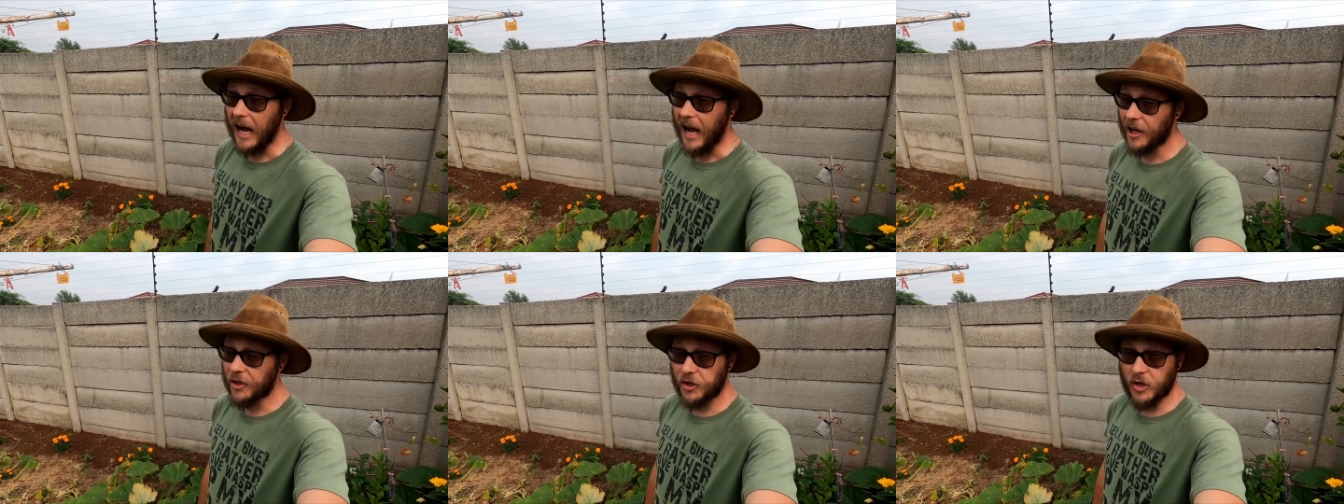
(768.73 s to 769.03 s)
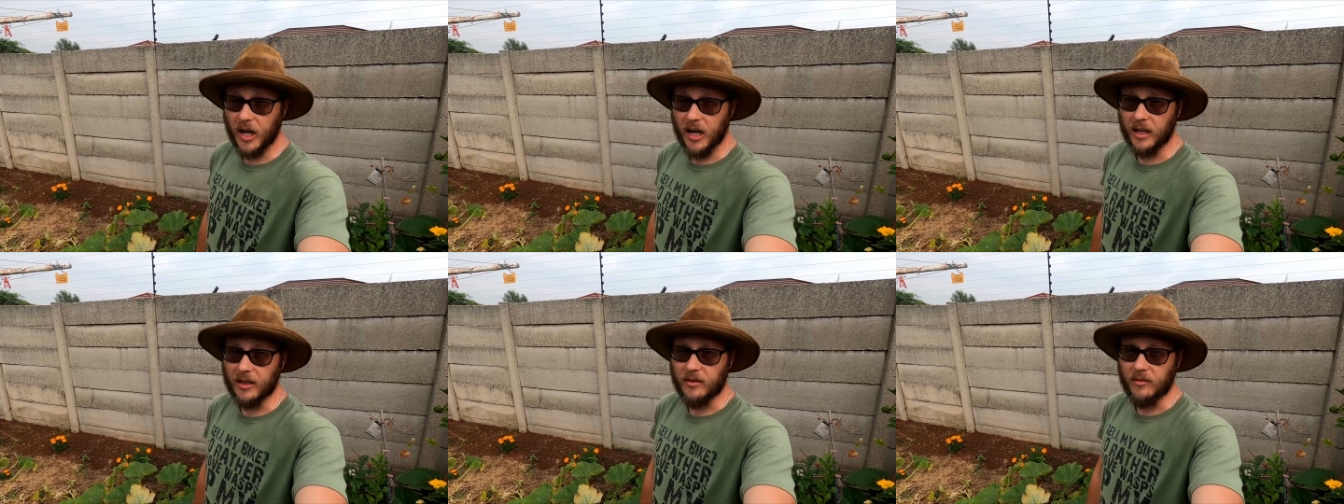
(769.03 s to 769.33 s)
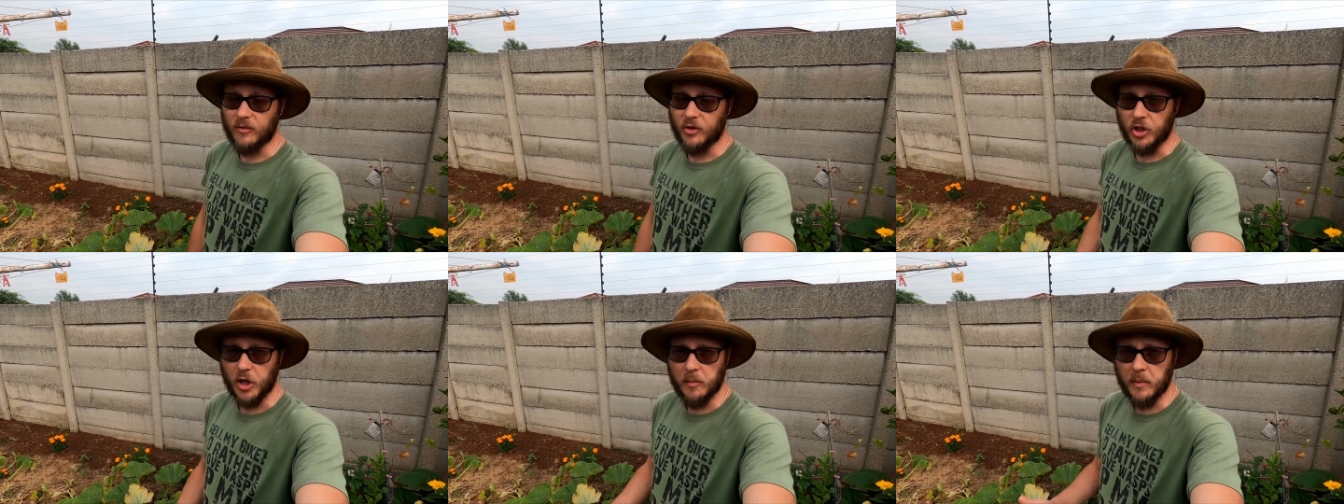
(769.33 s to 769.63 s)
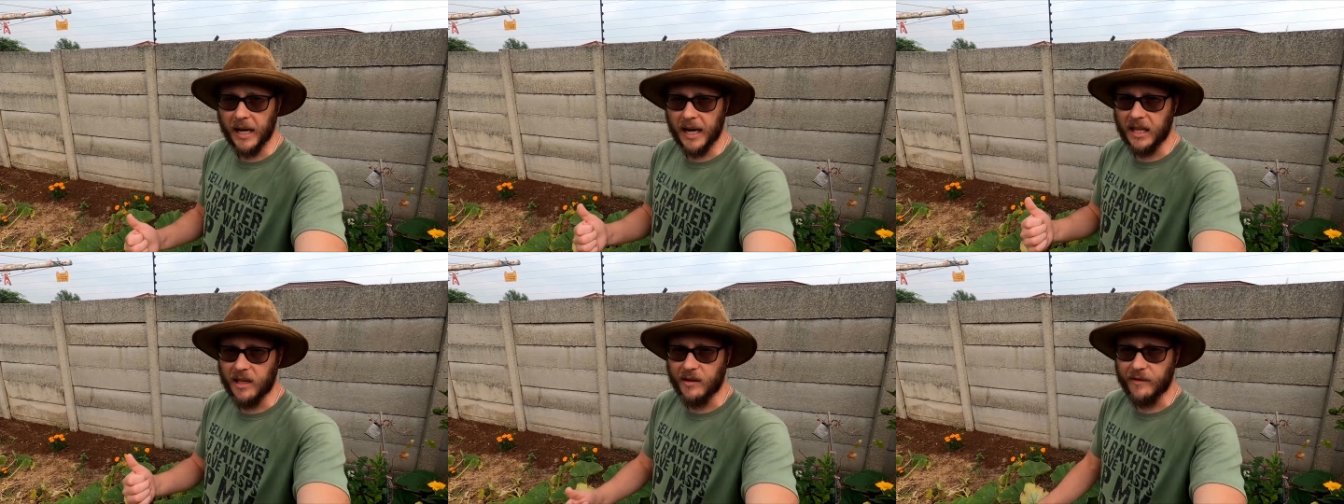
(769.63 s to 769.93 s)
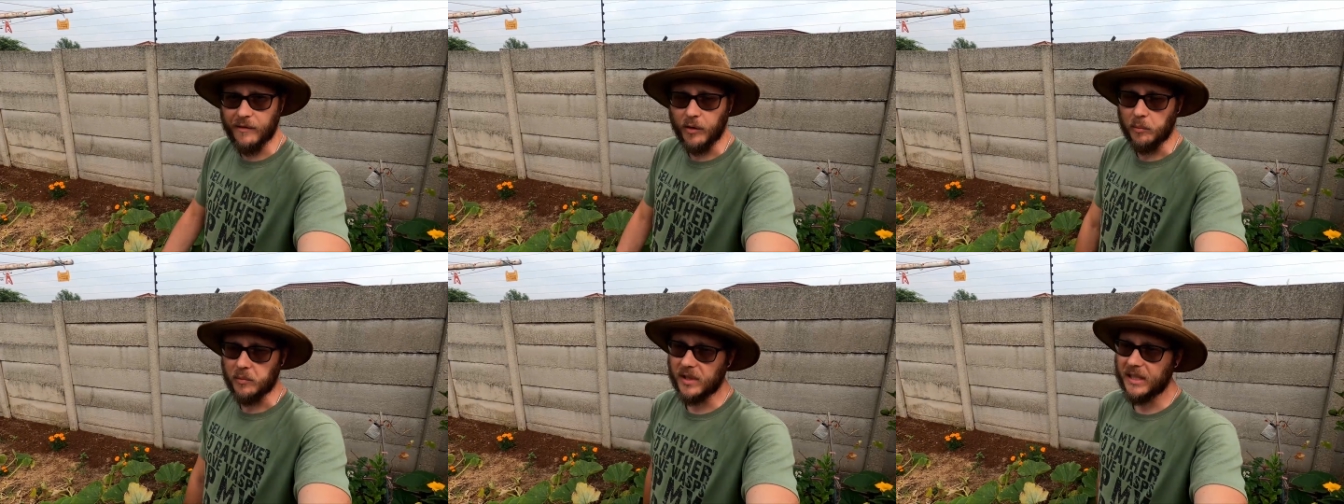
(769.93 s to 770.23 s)
I tried germinating
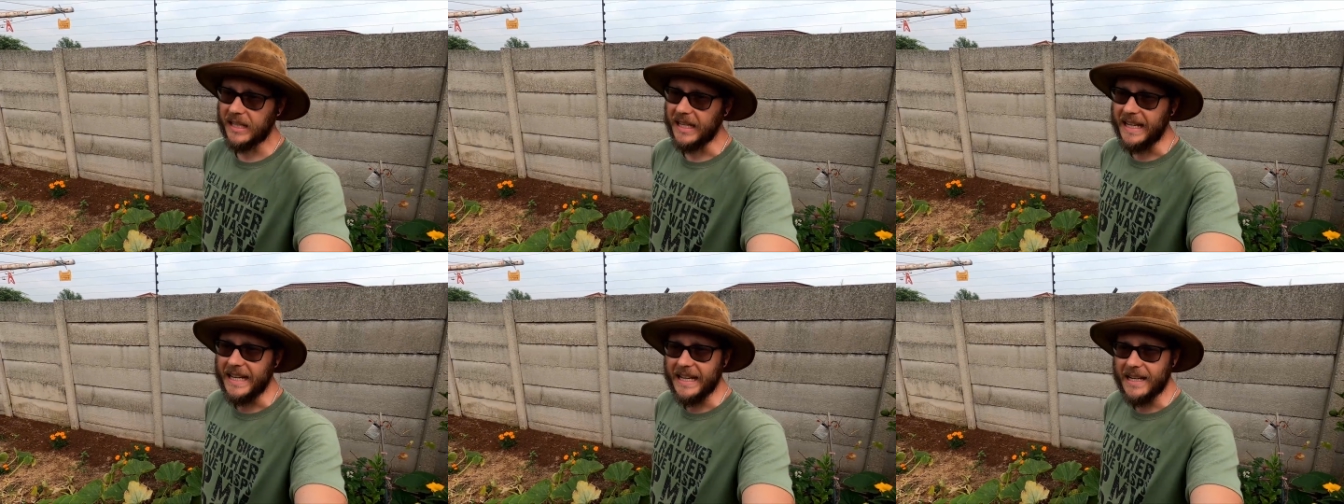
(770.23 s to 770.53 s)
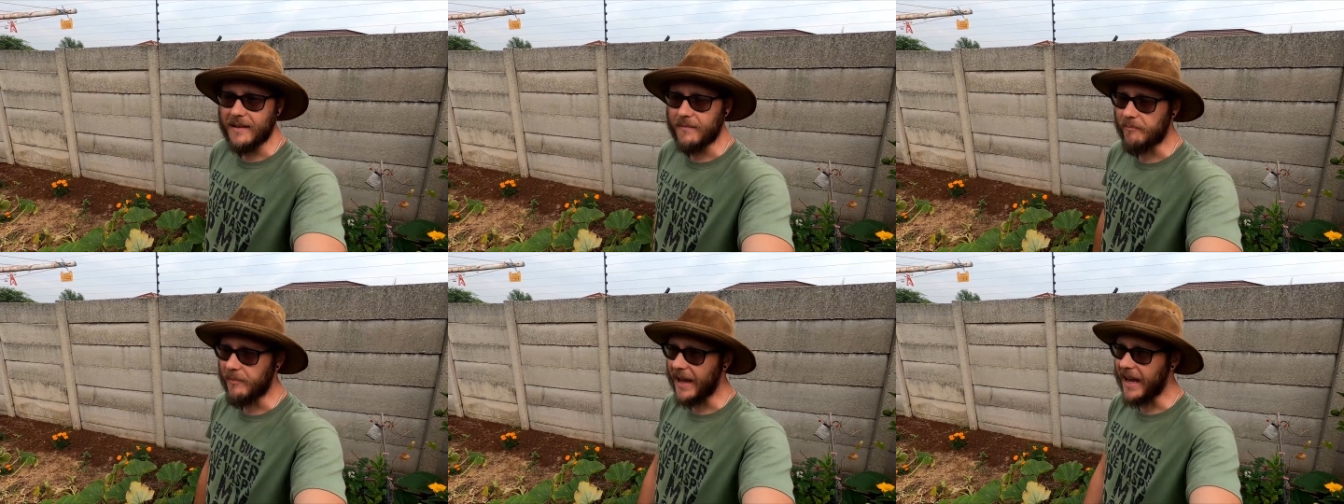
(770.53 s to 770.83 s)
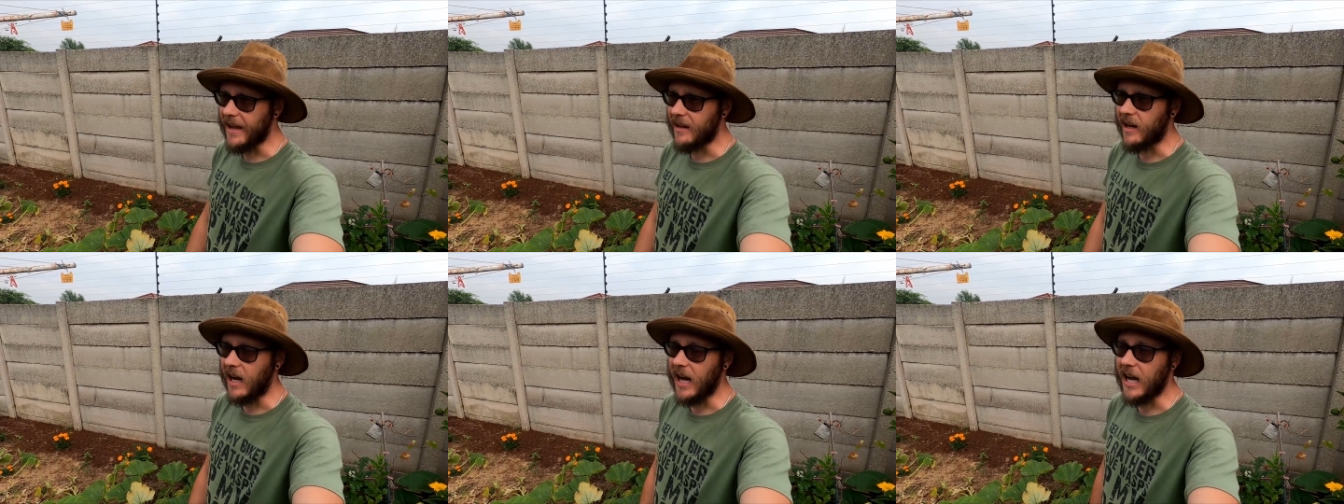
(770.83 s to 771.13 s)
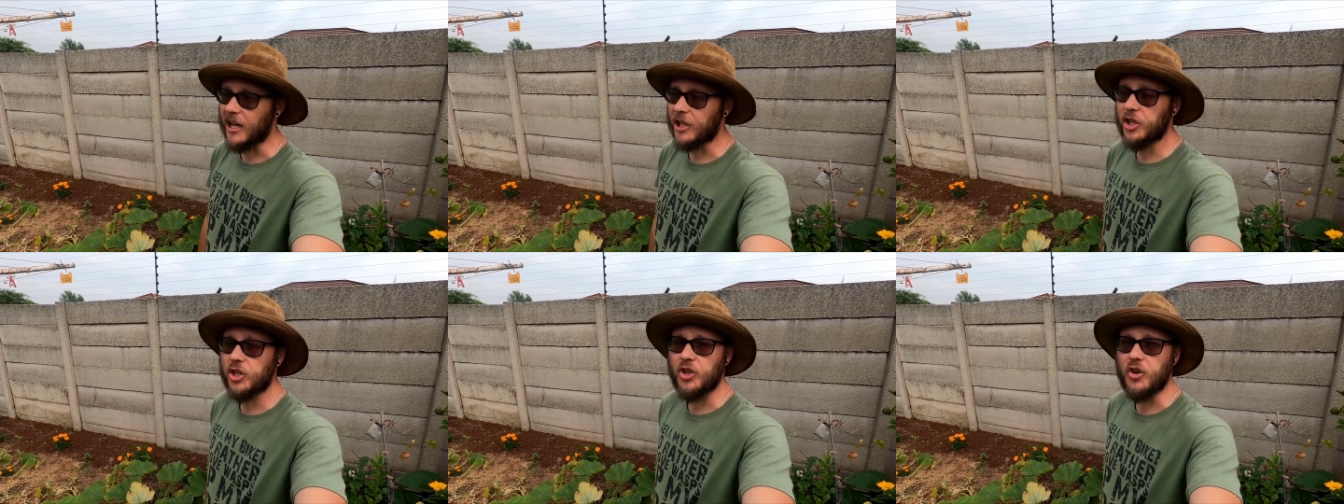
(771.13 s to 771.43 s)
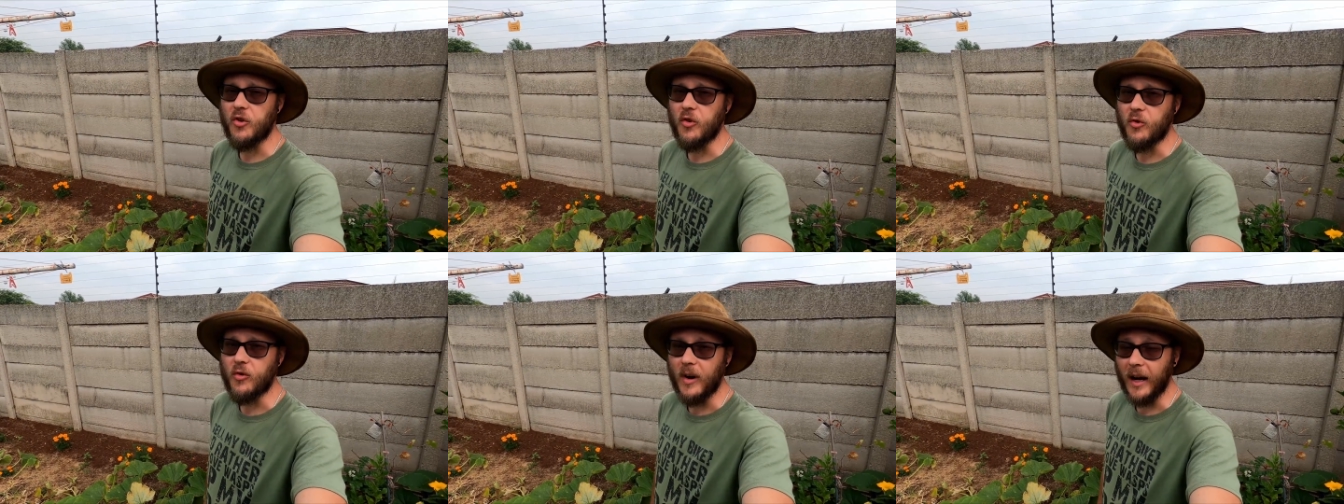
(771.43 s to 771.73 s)
them from seed, man, I
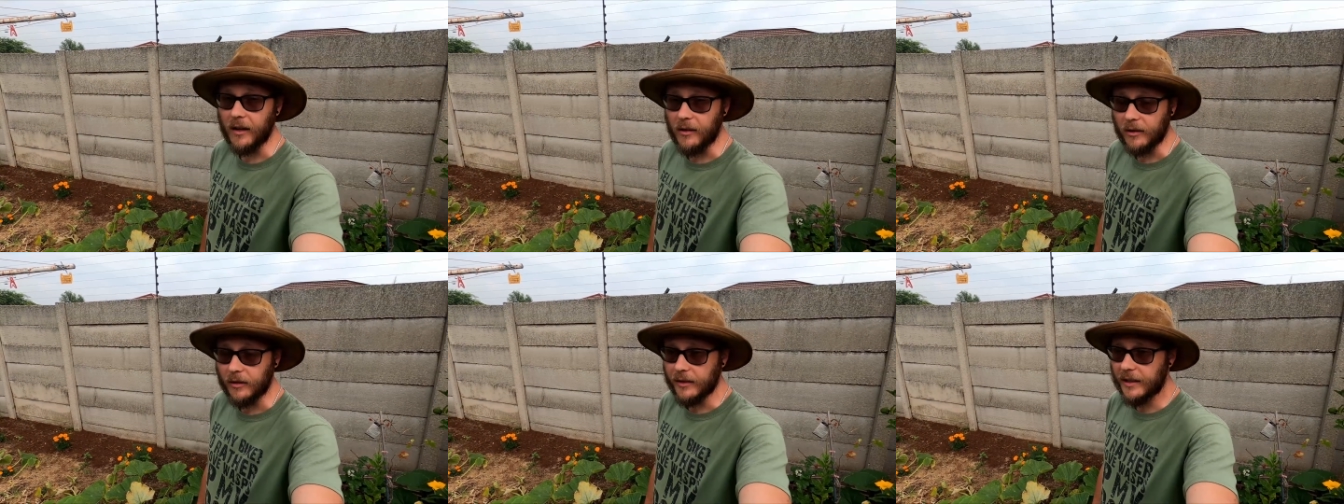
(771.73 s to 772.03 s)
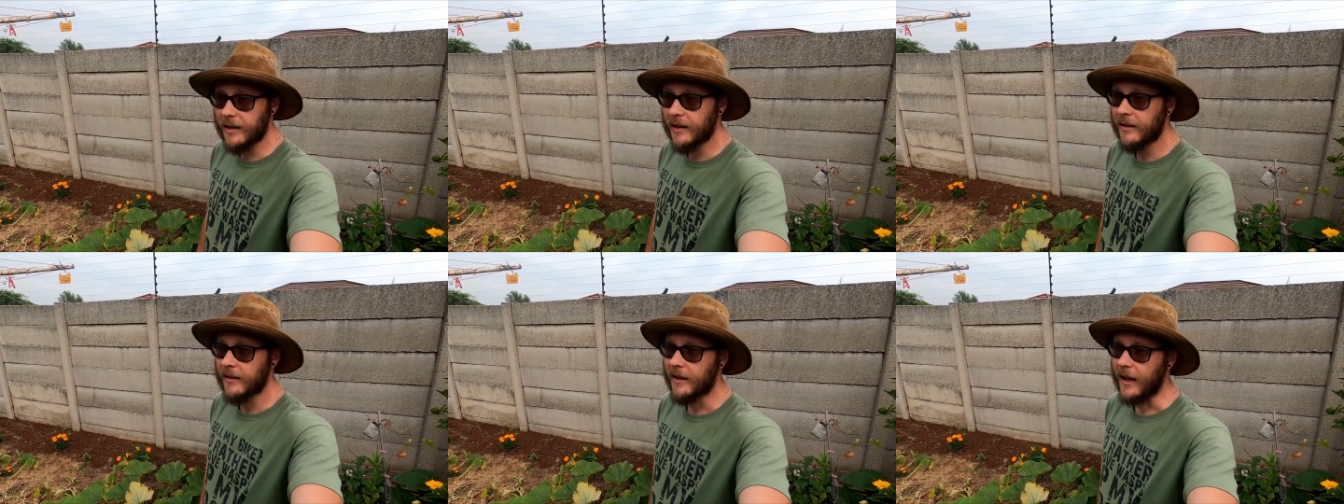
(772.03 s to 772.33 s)
struggled.